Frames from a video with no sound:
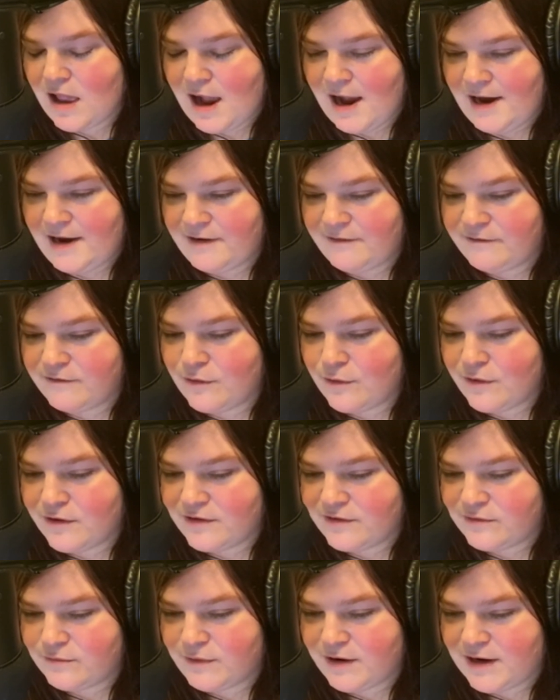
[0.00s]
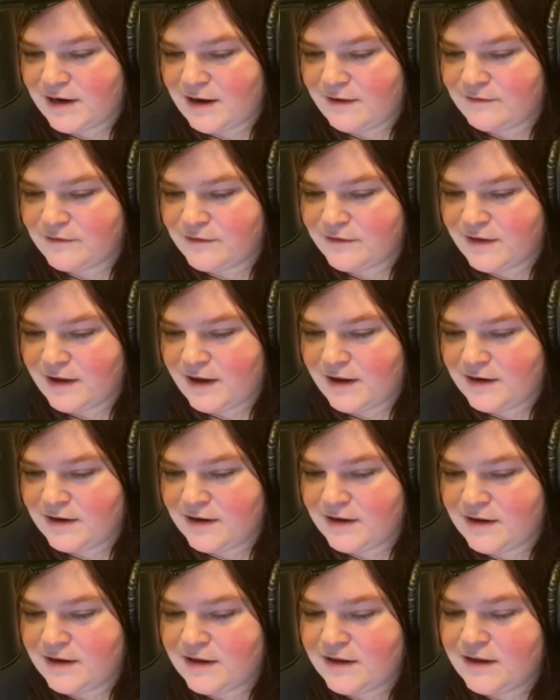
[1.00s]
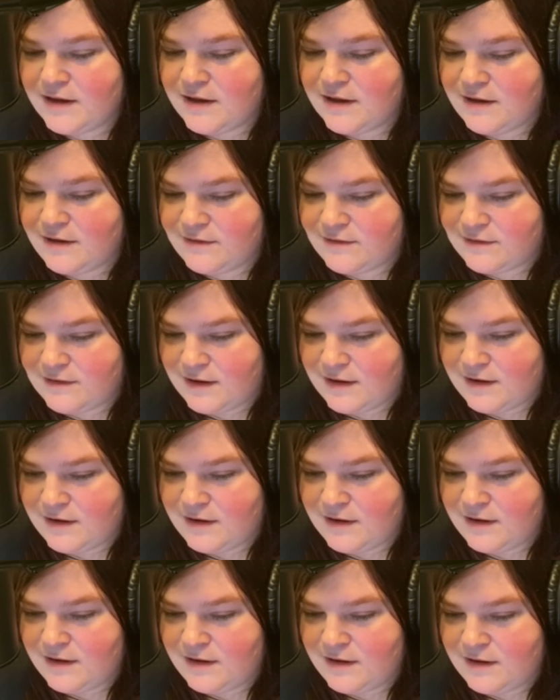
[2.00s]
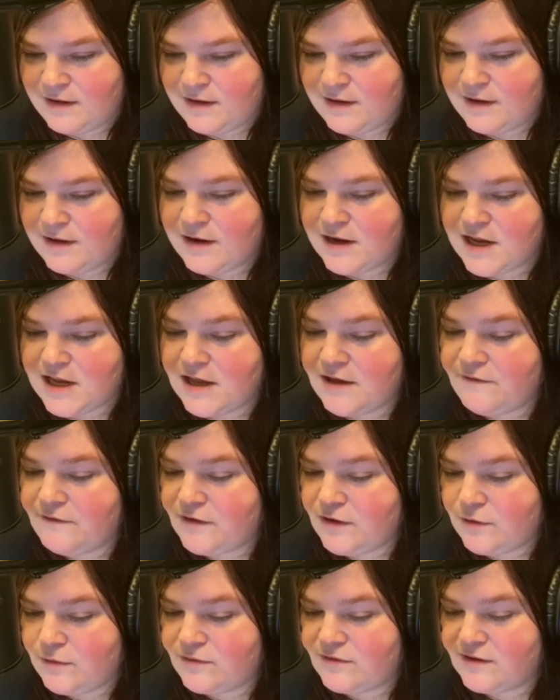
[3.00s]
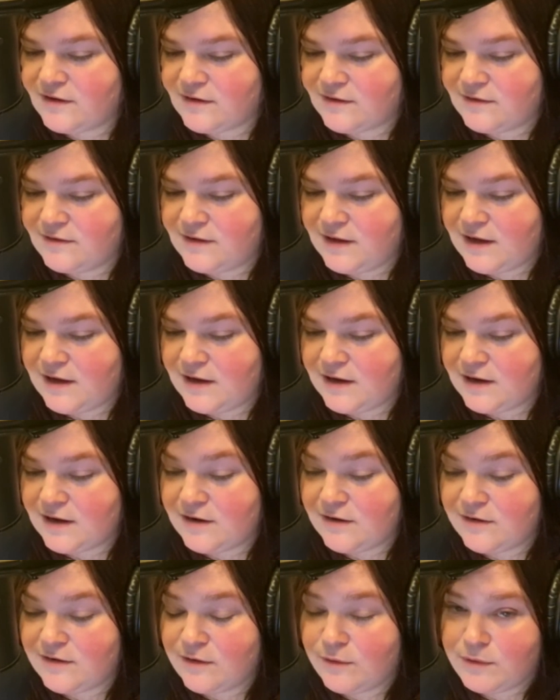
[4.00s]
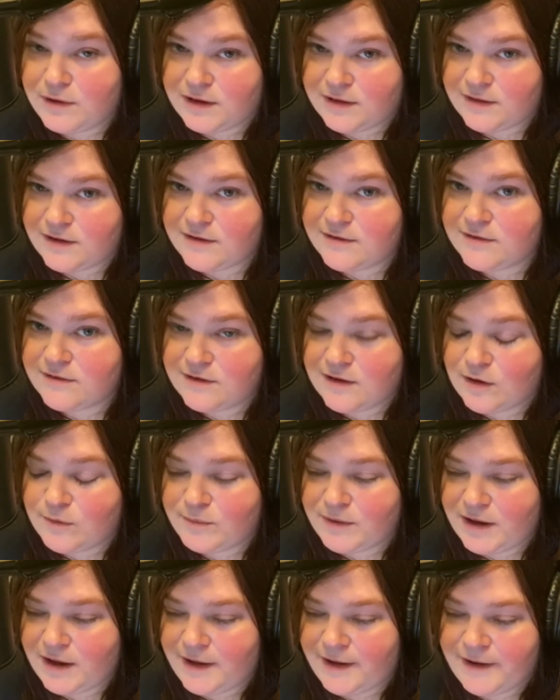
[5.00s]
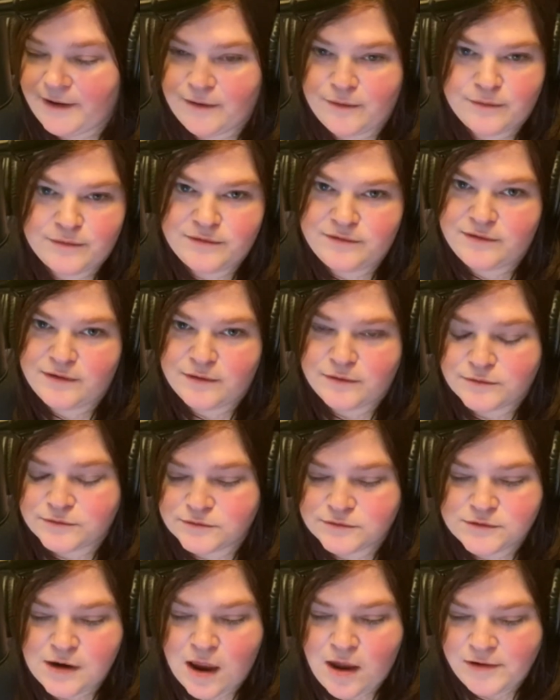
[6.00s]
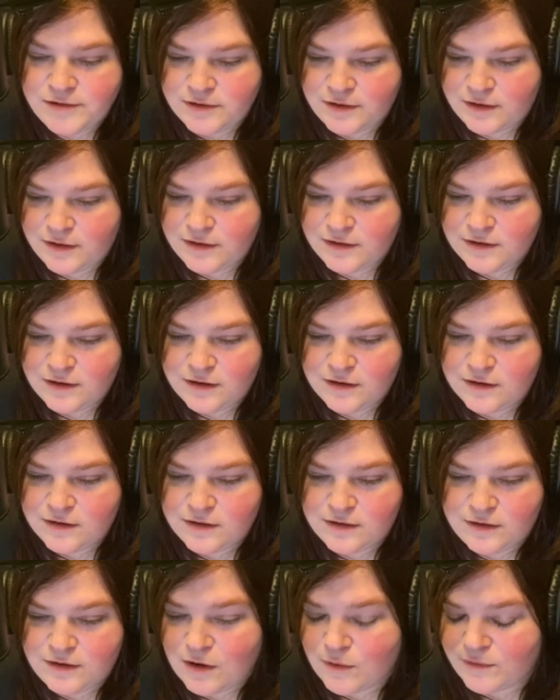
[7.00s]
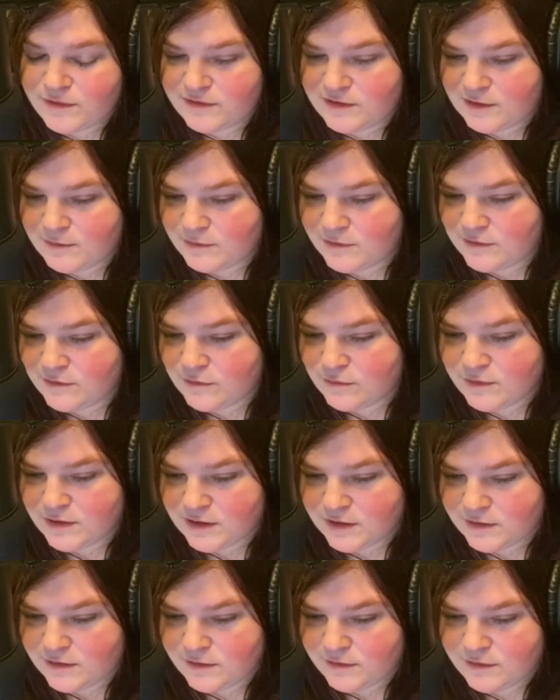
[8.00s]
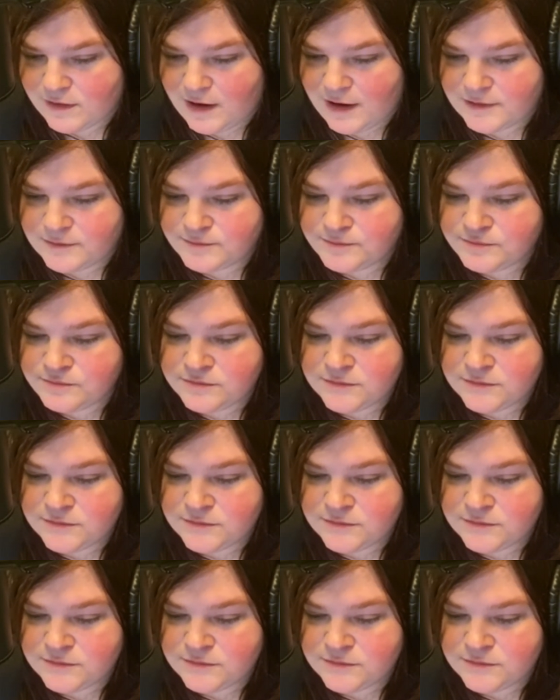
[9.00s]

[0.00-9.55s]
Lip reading: And of course, right after that, he said, if you succeed in doing this, tell me how. So, no one's able to really do that.